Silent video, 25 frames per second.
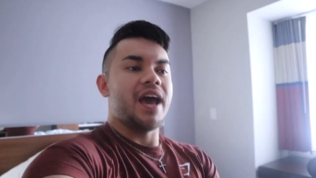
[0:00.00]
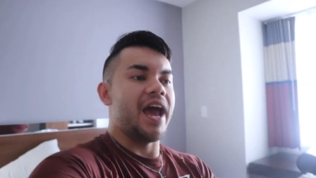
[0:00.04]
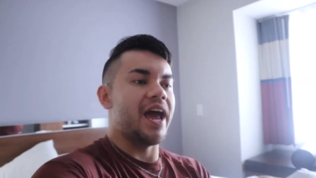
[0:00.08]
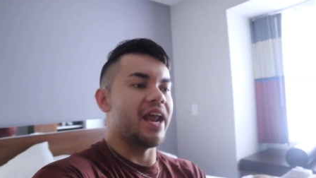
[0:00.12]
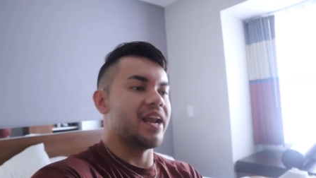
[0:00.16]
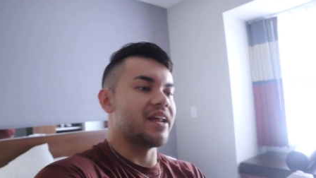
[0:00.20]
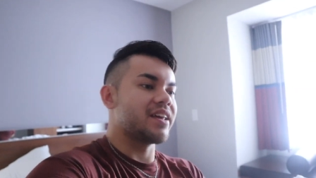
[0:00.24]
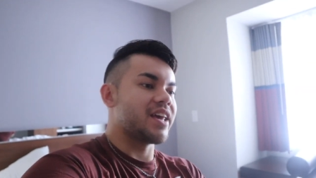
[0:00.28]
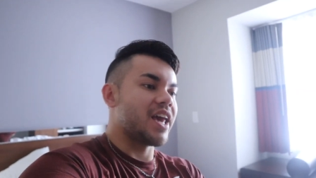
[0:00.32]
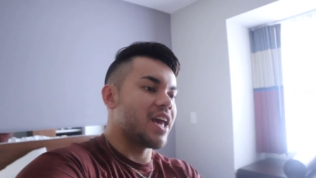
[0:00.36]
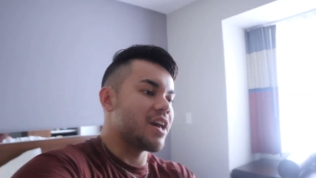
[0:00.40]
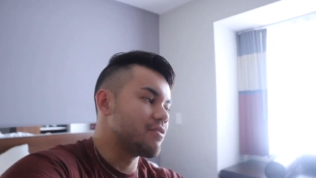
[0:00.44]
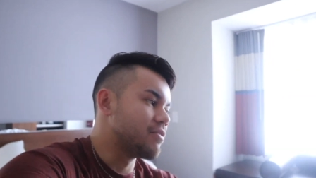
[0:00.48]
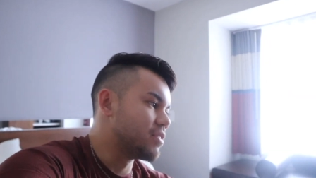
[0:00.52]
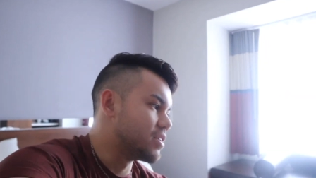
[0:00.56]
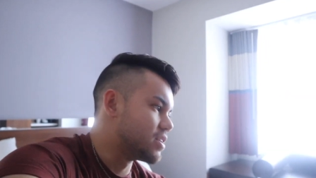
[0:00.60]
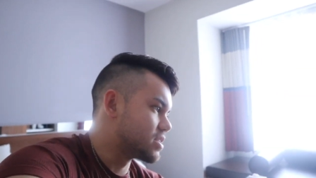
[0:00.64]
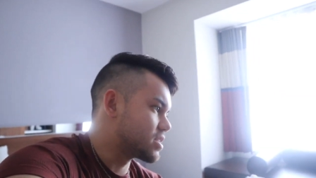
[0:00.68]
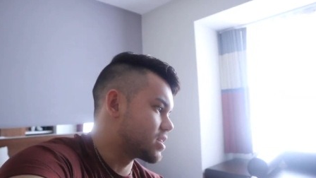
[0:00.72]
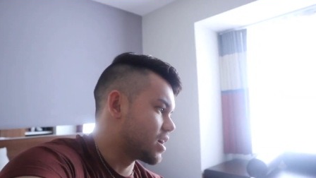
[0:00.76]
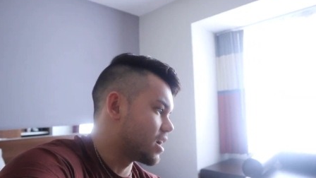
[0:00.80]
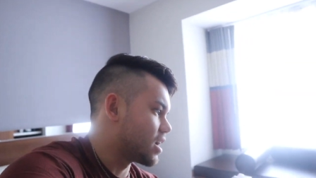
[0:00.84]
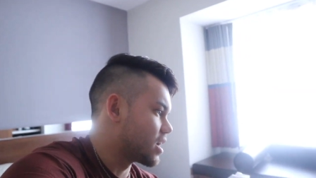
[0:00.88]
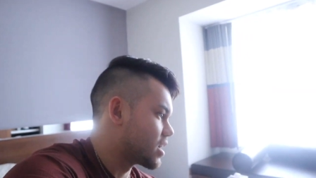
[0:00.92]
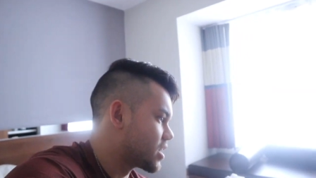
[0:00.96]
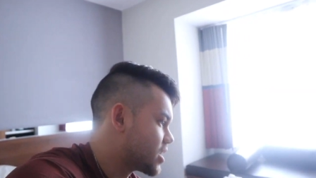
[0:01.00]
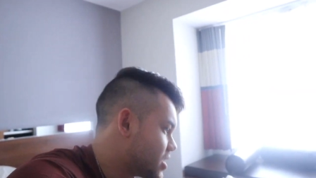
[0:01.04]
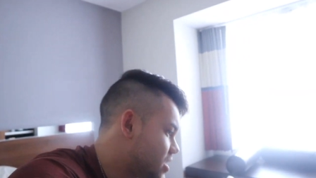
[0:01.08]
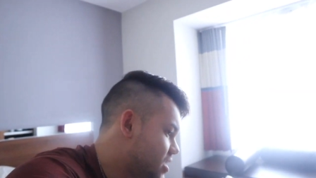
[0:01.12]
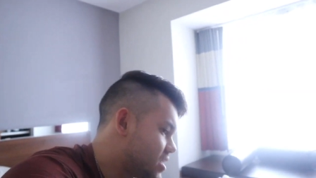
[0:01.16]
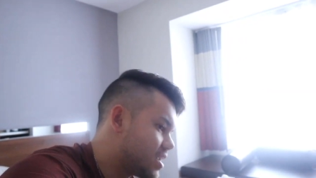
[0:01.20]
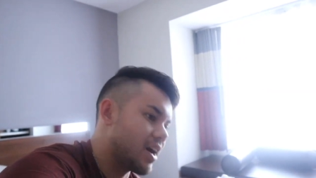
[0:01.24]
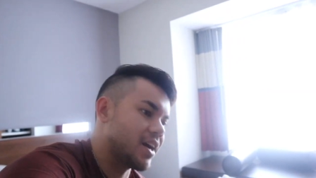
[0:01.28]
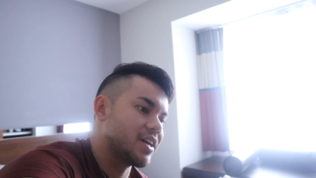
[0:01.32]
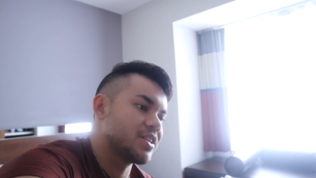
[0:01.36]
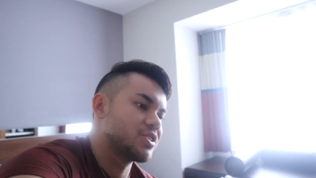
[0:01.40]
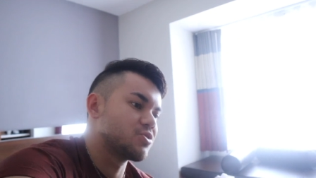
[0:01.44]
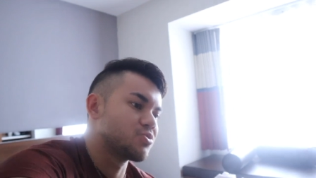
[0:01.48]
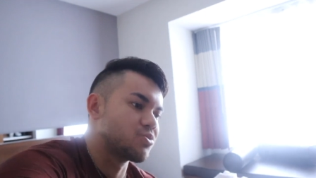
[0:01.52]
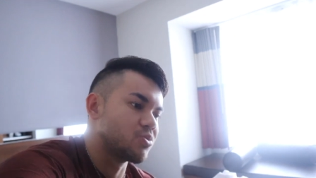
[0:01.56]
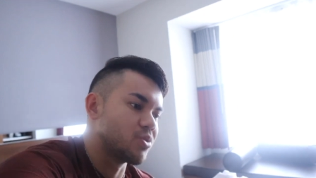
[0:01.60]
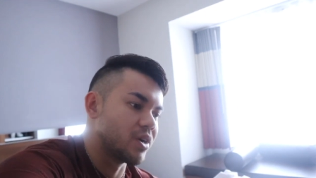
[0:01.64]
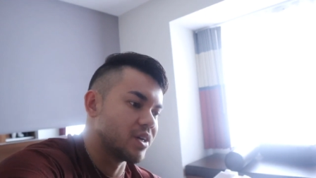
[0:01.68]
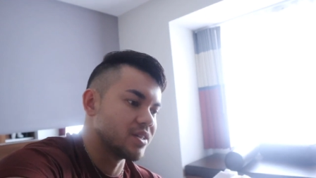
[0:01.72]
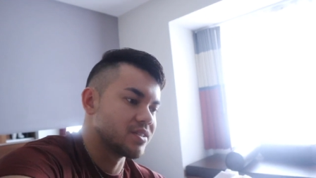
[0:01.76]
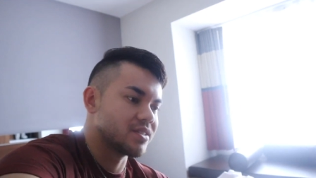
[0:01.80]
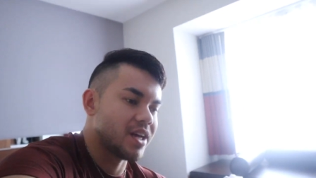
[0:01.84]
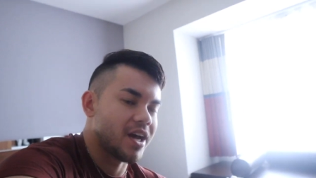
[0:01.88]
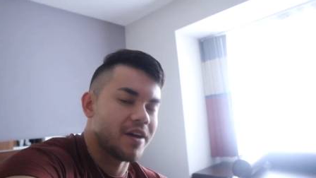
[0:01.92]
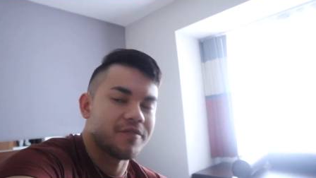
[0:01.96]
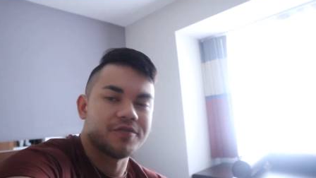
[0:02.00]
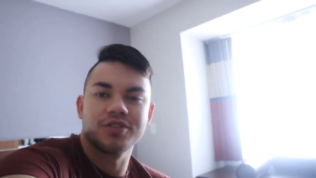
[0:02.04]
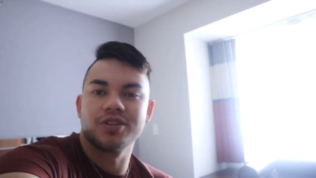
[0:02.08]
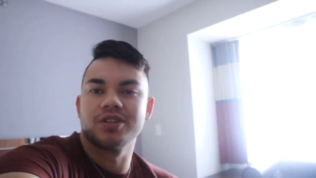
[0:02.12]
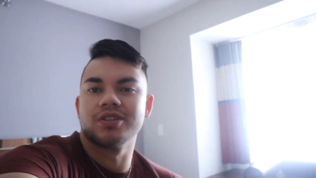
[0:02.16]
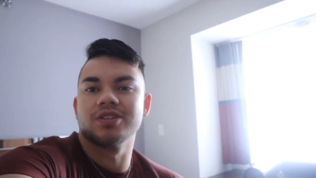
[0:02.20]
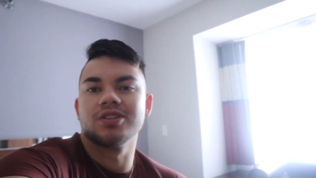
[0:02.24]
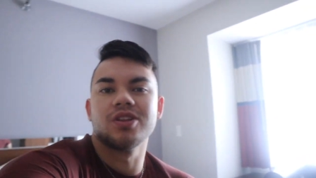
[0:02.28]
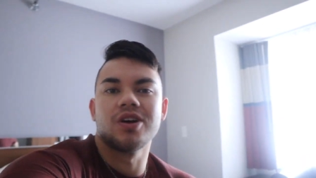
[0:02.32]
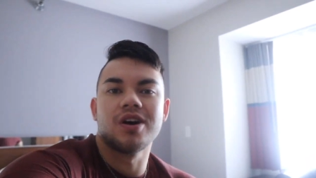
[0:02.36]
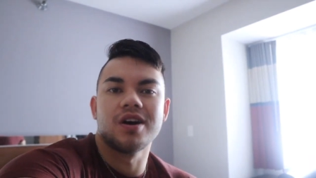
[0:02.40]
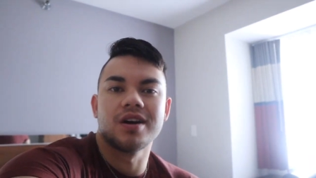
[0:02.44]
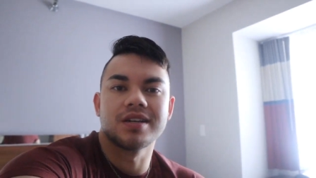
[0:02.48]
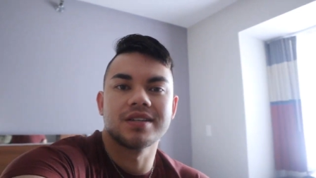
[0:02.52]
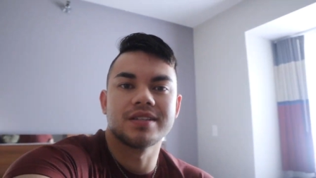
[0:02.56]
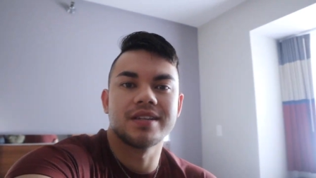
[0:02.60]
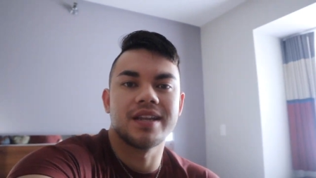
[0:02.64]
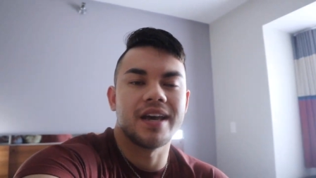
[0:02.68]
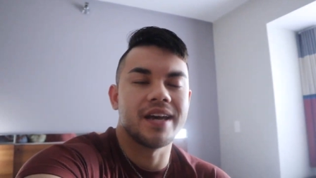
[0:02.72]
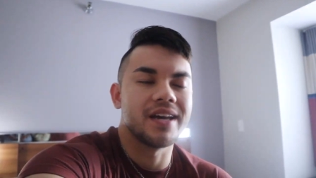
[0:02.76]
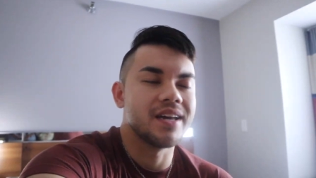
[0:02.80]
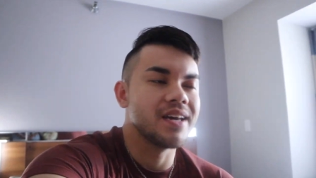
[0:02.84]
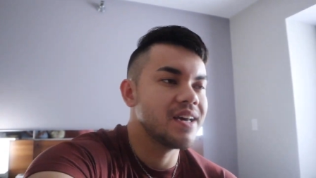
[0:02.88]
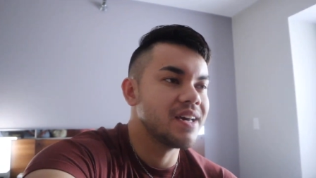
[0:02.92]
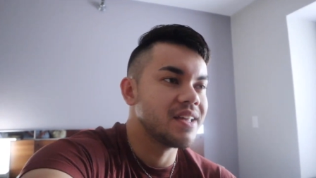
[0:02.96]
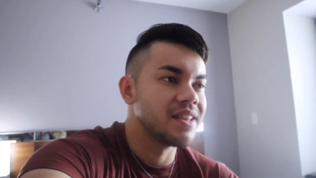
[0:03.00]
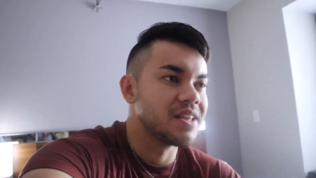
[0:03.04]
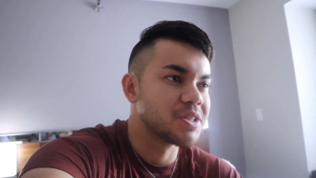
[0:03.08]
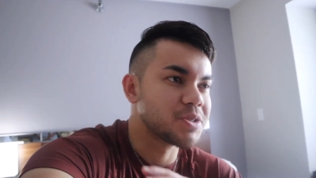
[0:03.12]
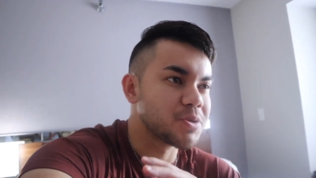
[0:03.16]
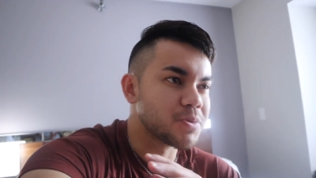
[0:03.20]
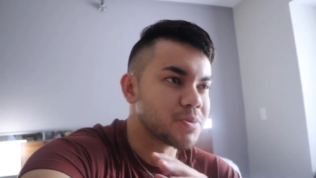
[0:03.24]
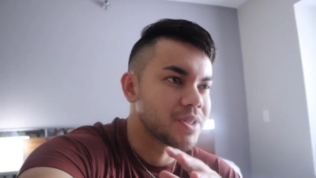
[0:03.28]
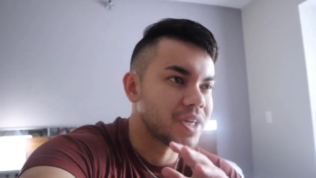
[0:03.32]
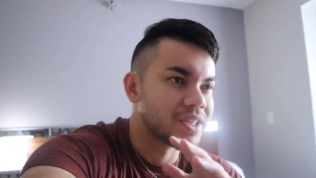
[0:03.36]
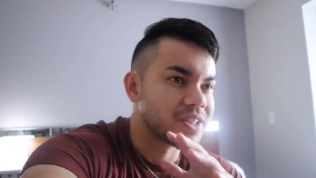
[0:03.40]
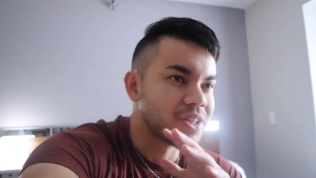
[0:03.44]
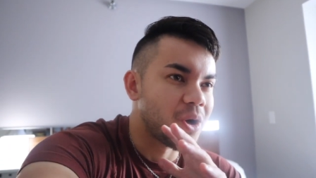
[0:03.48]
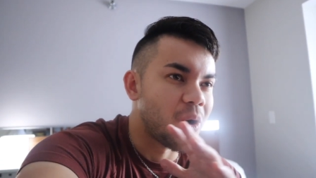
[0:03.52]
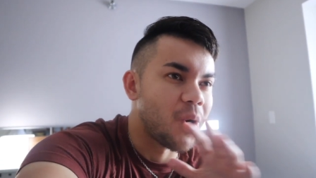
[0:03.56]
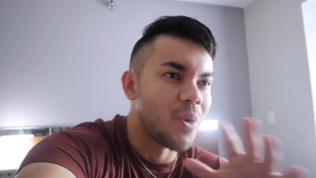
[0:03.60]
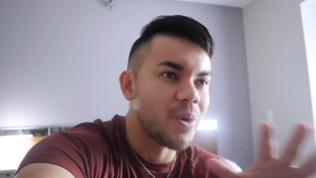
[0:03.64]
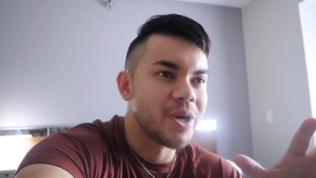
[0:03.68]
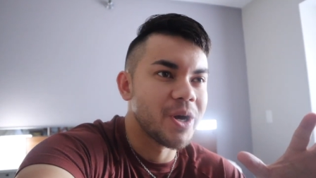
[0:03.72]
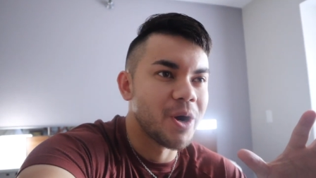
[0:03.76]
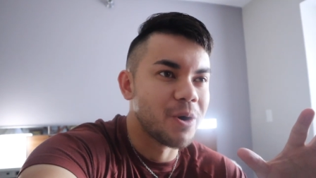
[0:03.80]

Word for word: and it gave us a good night's rest after a long day. This was like the only